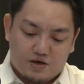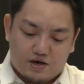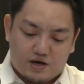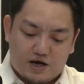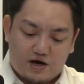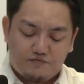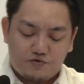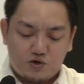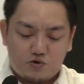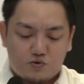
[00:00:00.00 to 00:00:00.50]

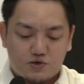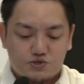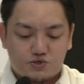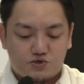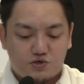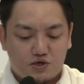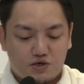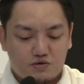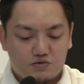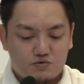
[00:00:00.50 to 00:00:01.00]
After
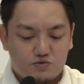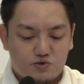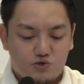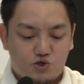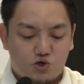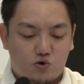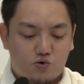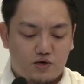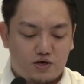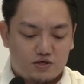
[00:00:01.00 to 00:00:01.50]
questioning,
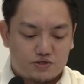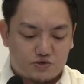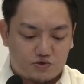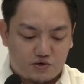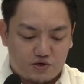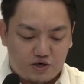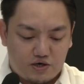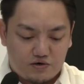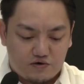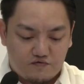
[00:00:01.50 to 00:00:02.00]
Joel
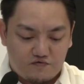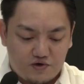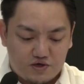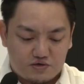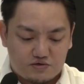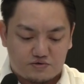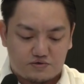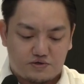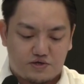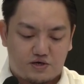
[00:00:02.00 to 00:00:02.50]
Escorial
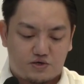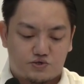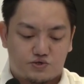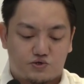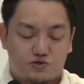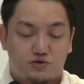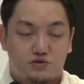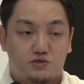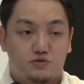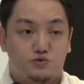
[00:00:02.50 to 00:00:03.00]
revealed that a
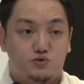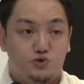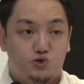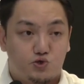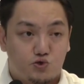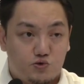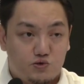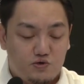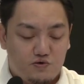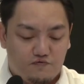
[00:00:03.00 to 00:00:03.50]
certain
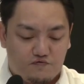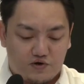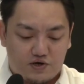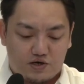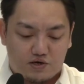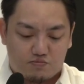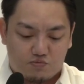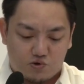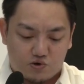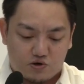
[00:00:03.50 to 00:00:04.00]
June
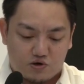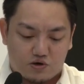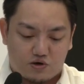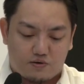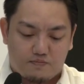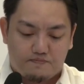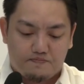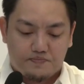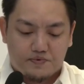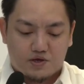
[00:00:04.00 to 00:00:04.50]
Villamor
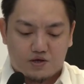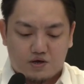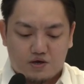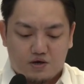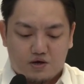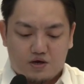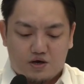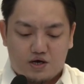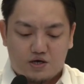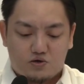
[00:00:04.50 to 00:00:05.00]

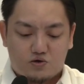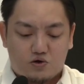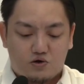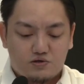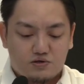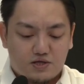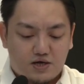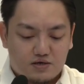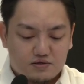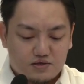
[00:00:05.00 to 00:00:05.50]
had
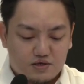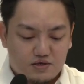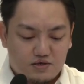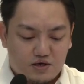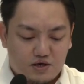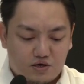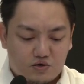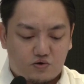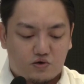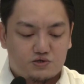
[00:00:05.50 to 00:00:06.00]
contacted
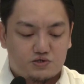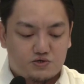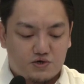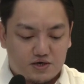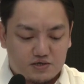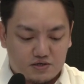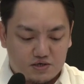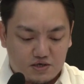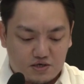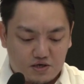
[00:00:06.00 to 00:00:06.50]
and
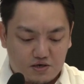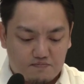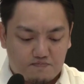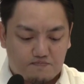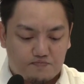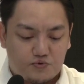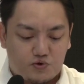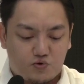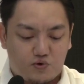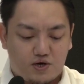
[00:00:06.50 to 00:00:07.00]
contracted
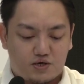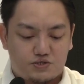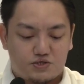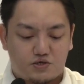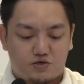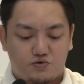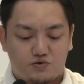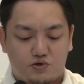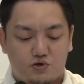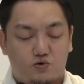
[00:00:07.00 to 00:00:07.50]
him to
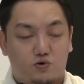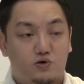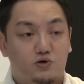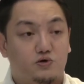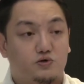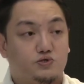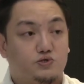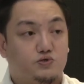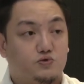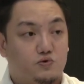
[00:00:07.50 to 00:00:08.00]
execute the
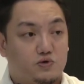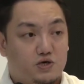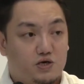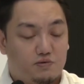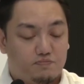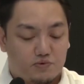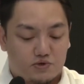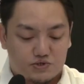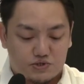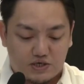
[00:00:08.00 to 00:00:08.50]
orders to
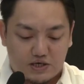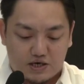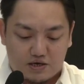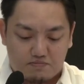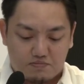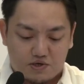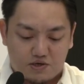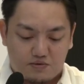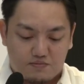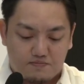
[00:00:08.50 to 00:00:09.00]
kill Percy
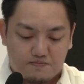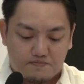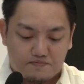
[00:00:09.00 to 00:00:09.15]
Lapid.